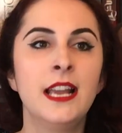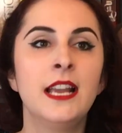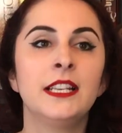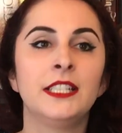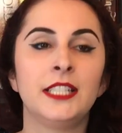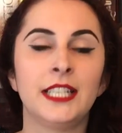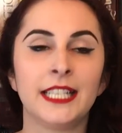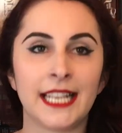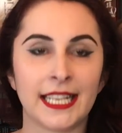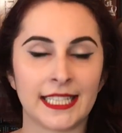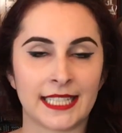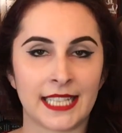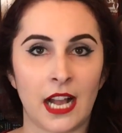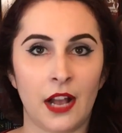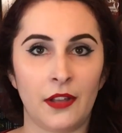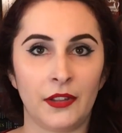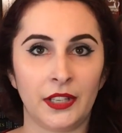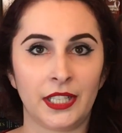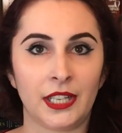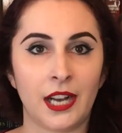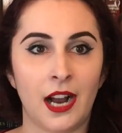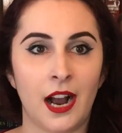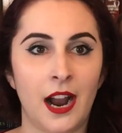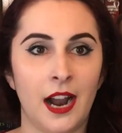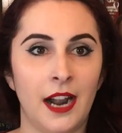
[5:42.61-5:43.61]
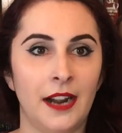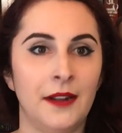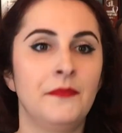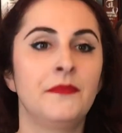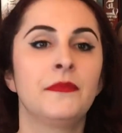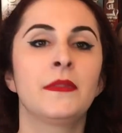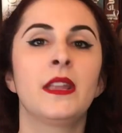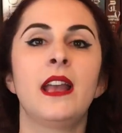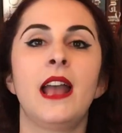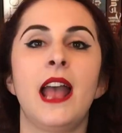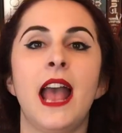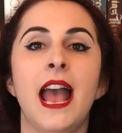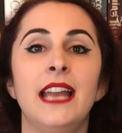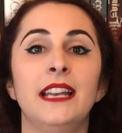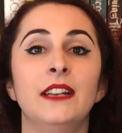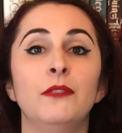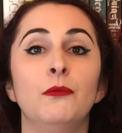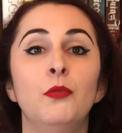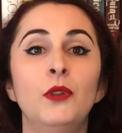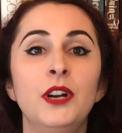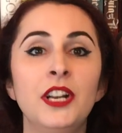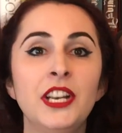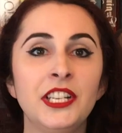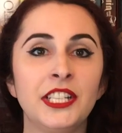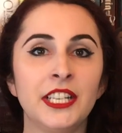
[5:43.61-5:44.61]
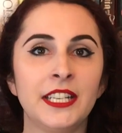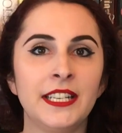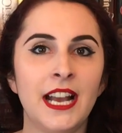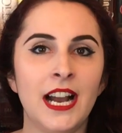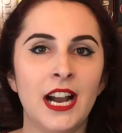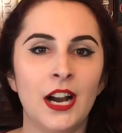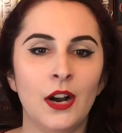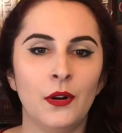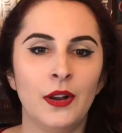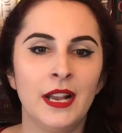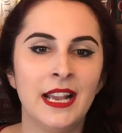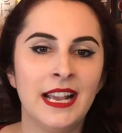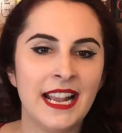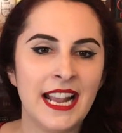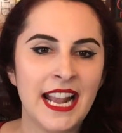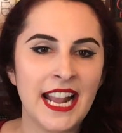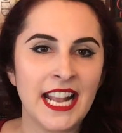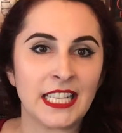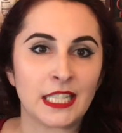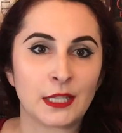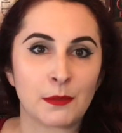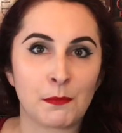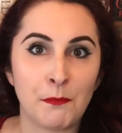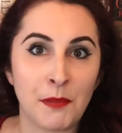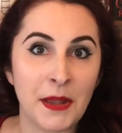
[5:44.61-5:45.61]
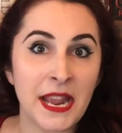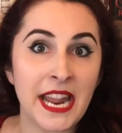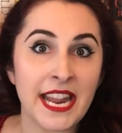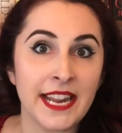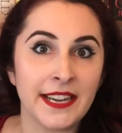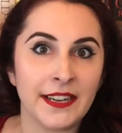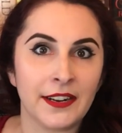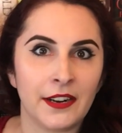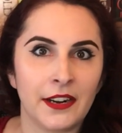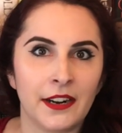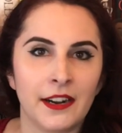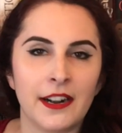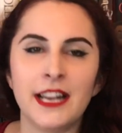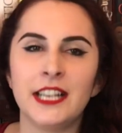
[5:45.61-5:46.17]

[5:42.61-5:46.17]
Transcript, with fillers: She gets out of the car. And wouldn't you know, it's Peter.